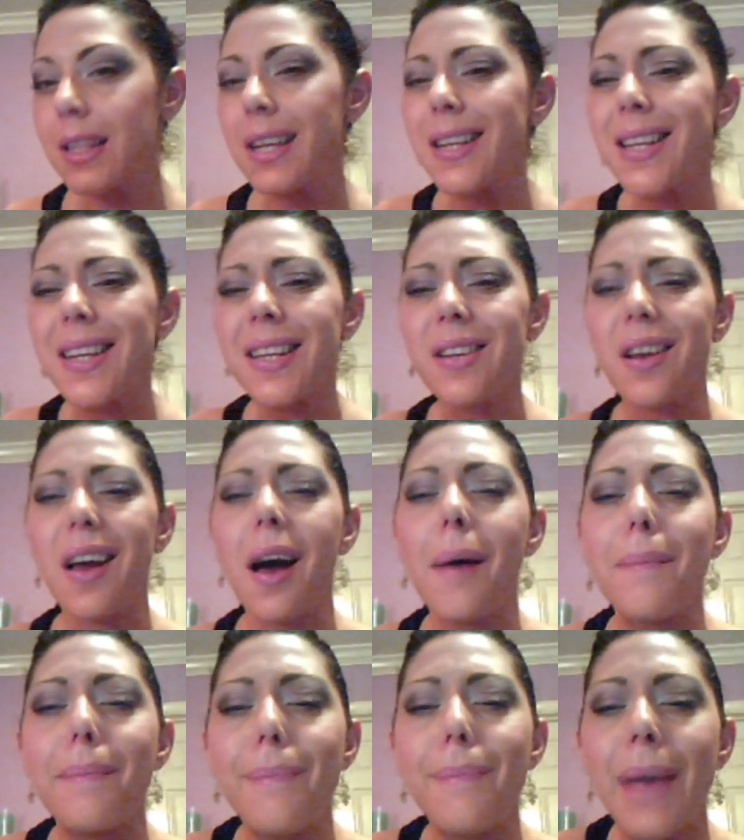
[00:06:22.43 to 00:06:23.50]
This is
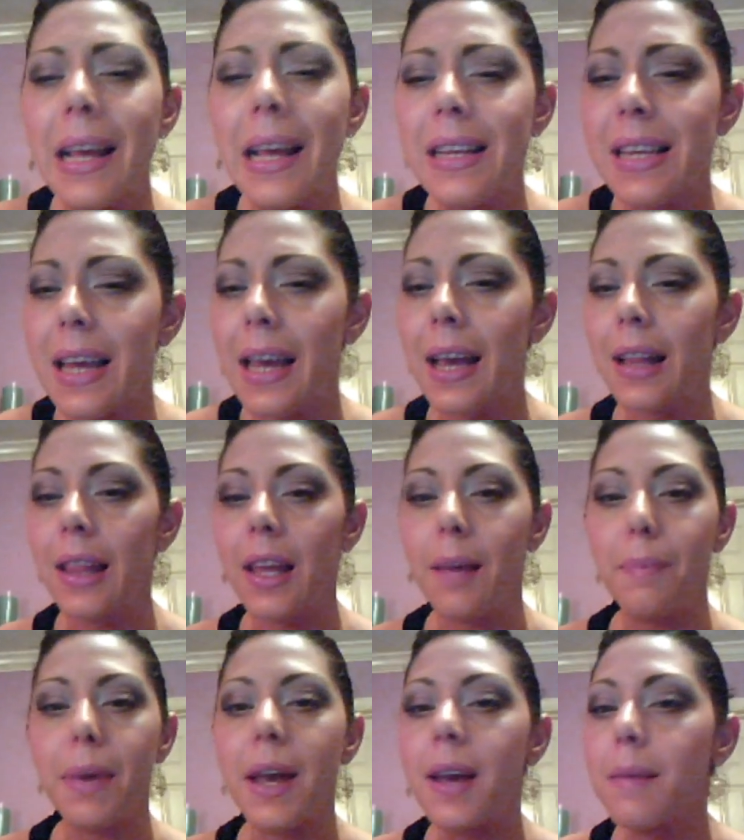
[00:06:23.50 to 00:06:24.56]
amazingly
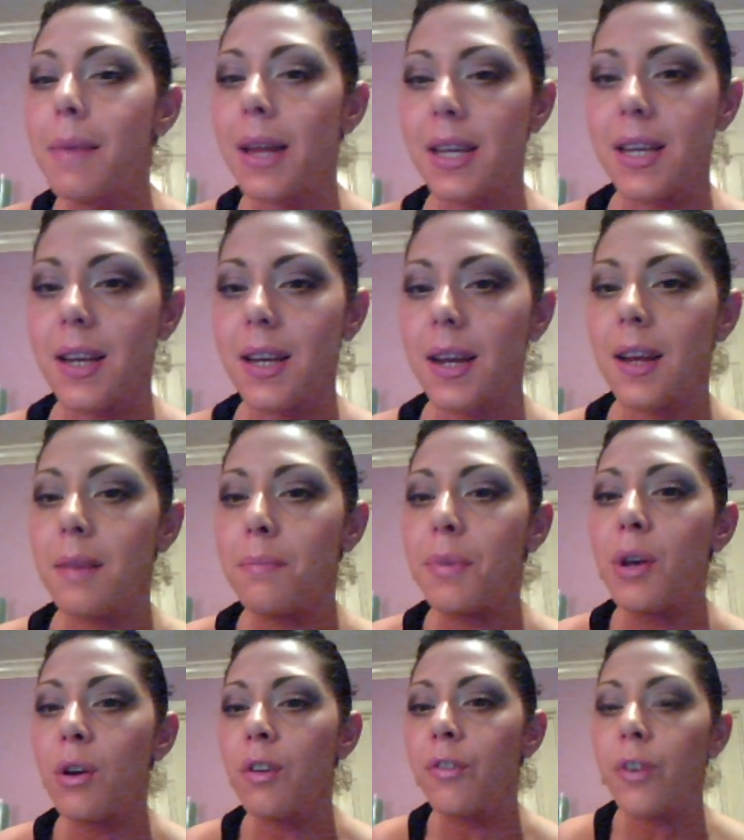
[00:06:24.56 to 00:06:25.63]
pigmented and
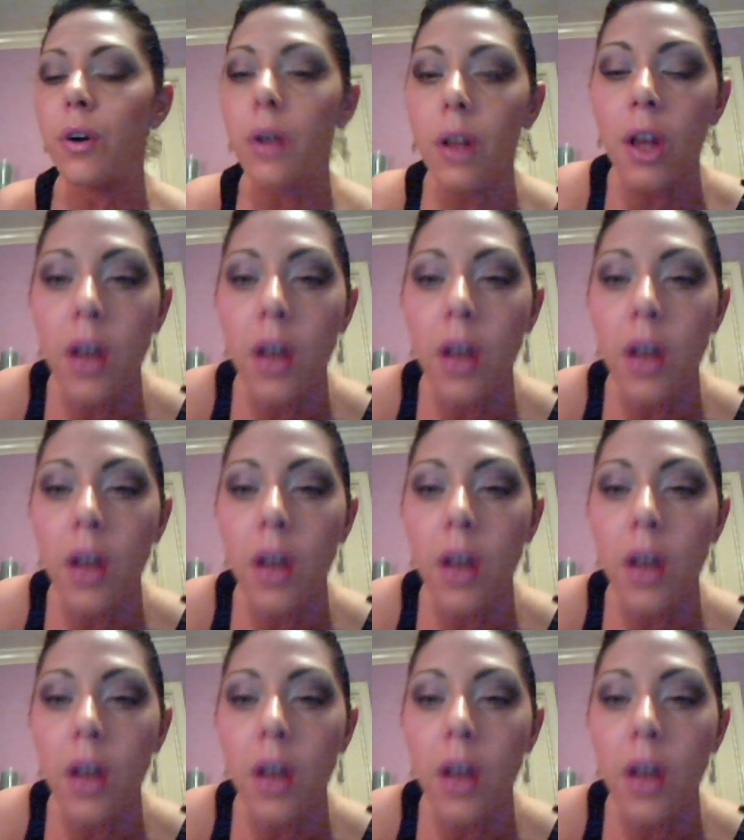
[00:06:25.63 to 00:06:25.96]
beautiful.